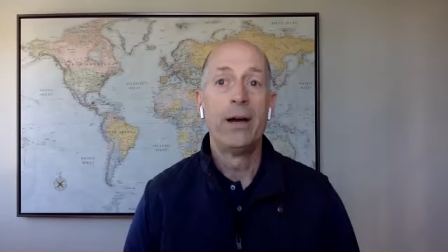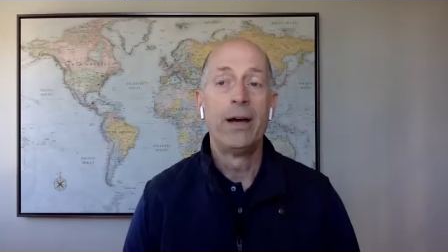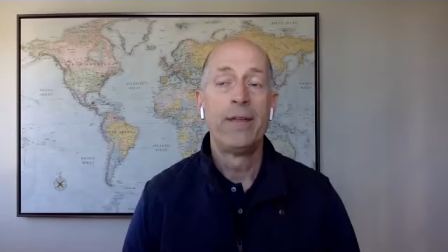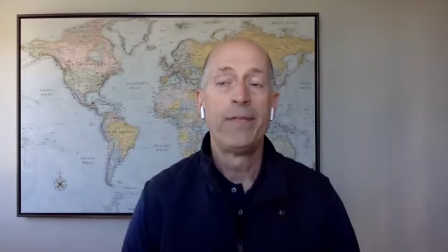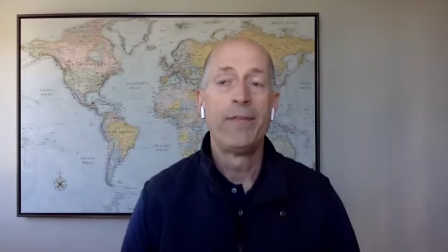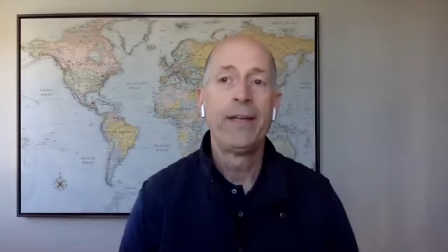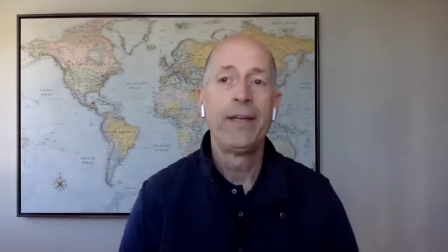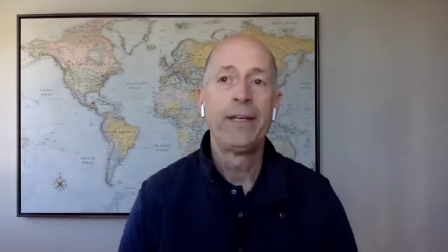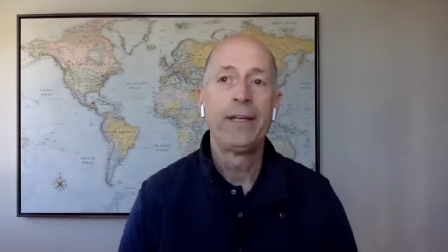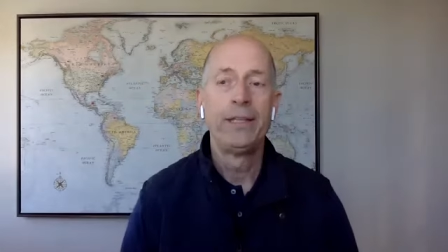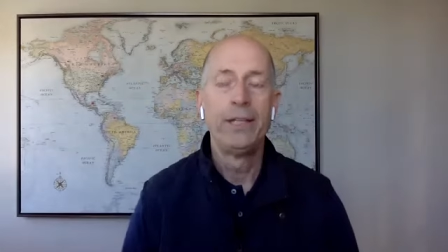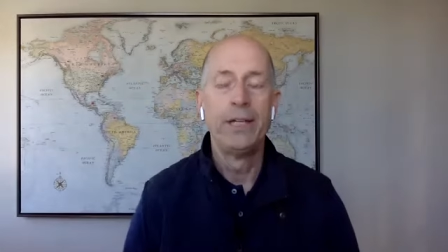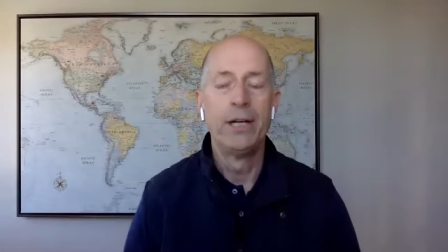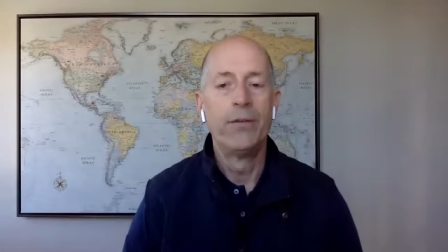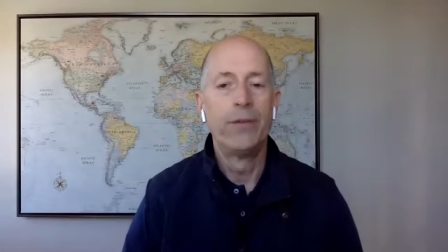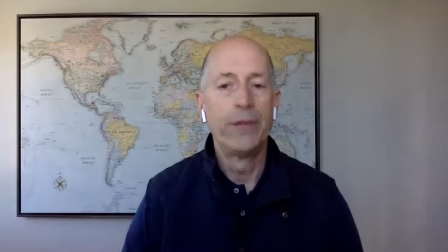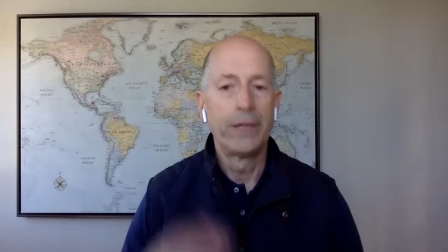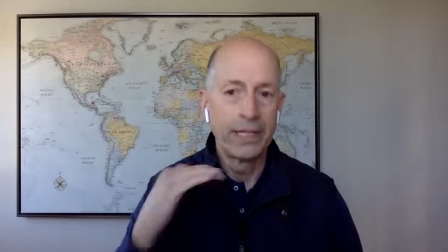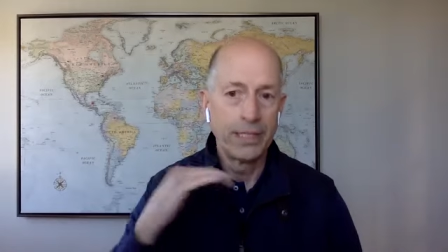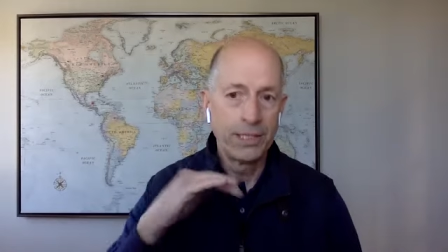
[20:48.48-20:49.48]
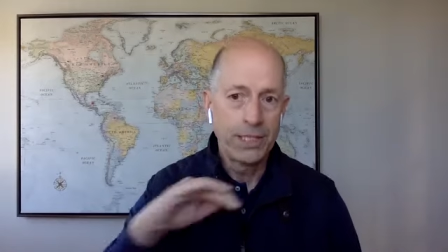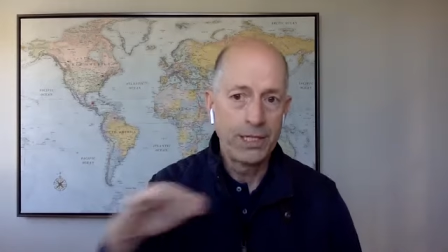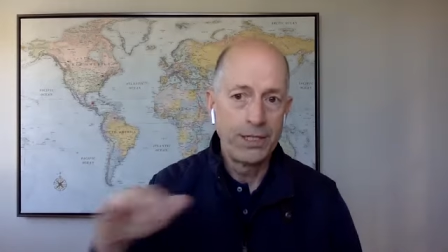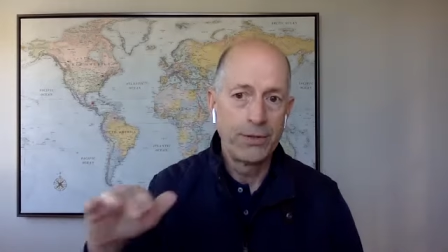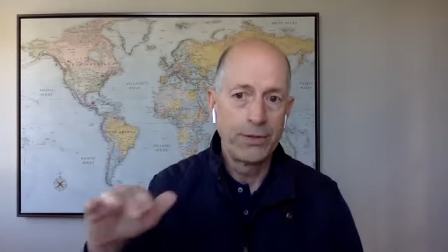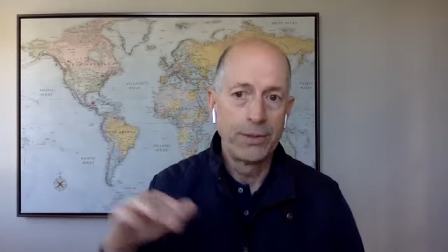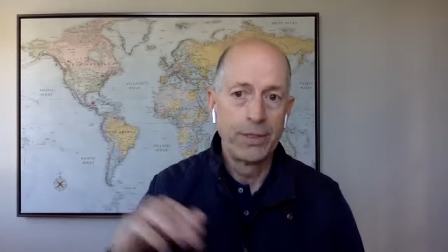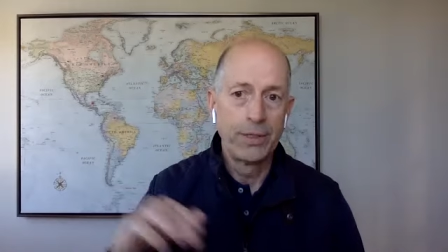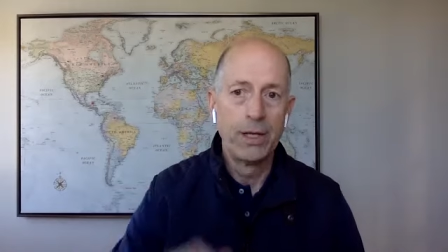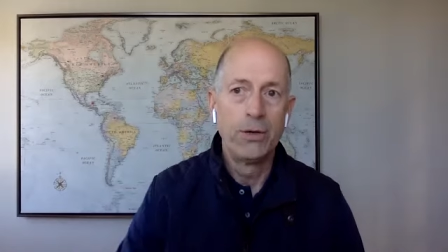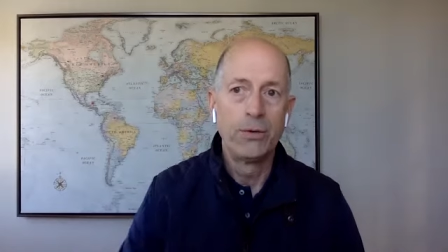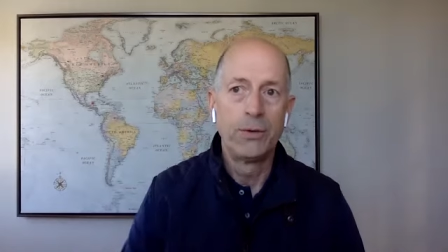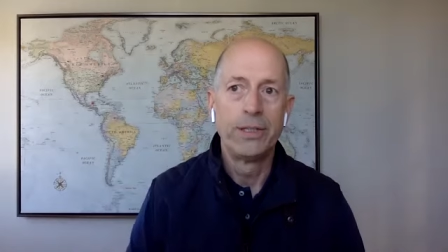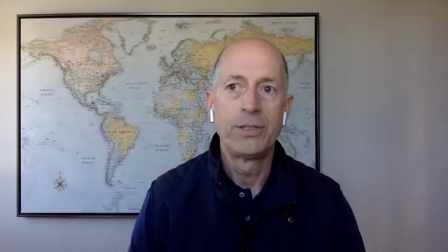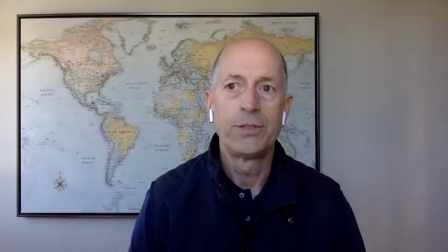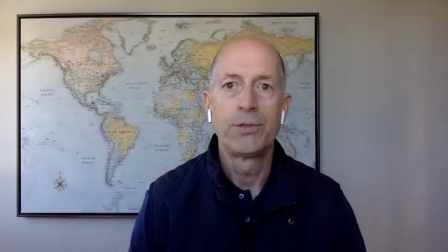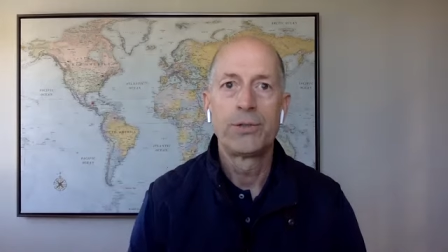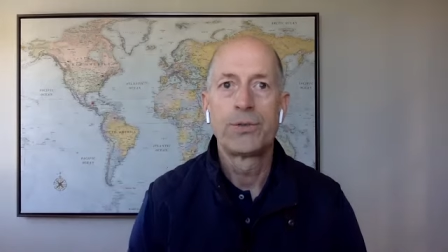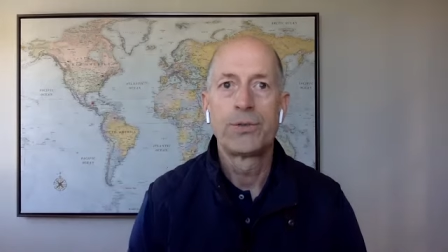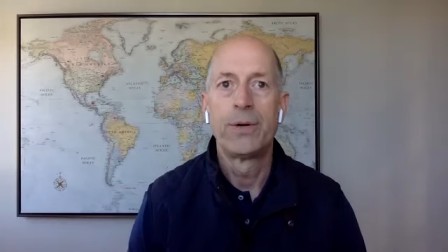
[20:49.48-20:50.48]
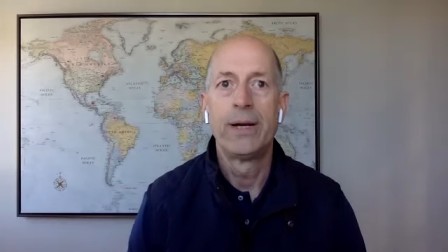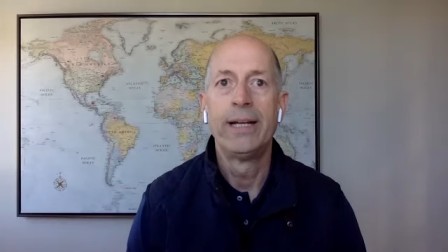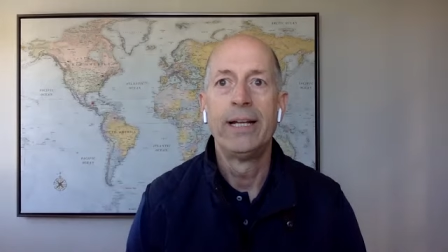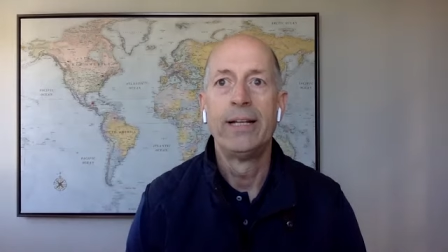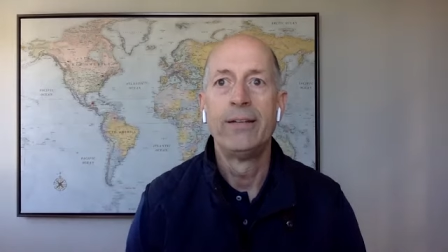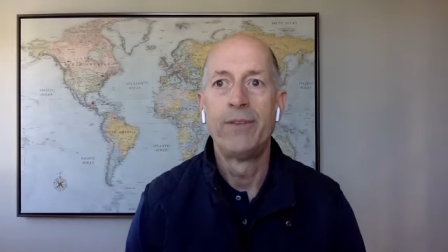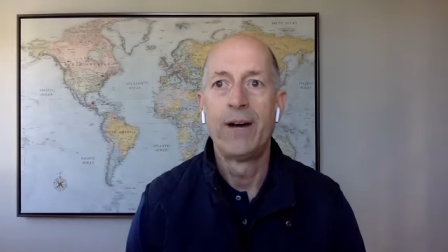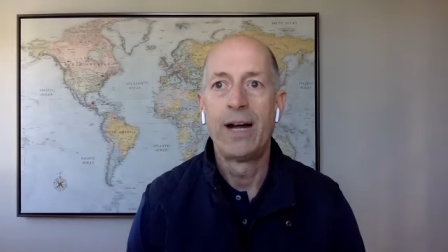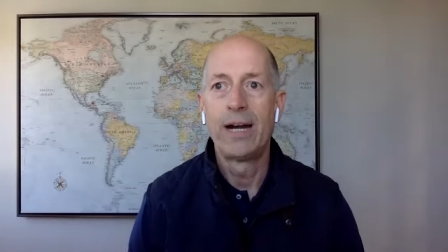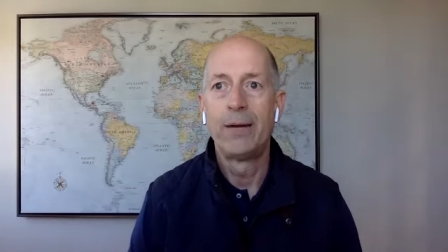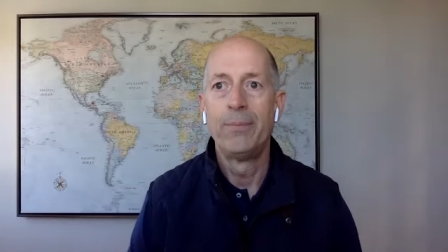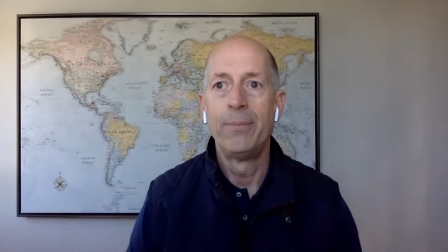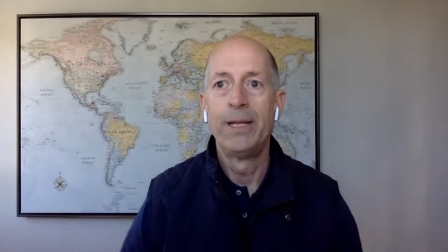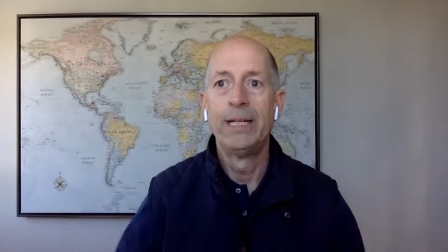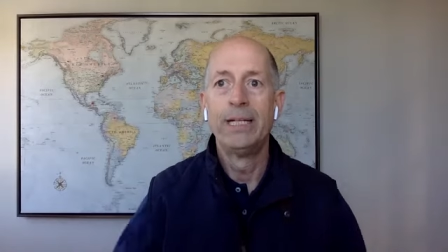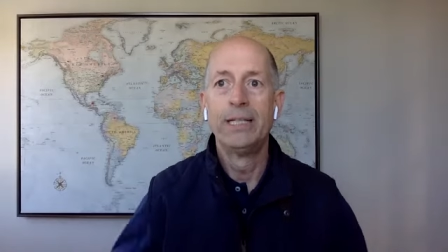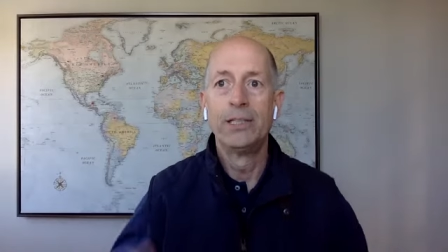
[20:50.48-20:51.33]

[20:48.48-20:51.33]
I think you know the continued lower interest rate environment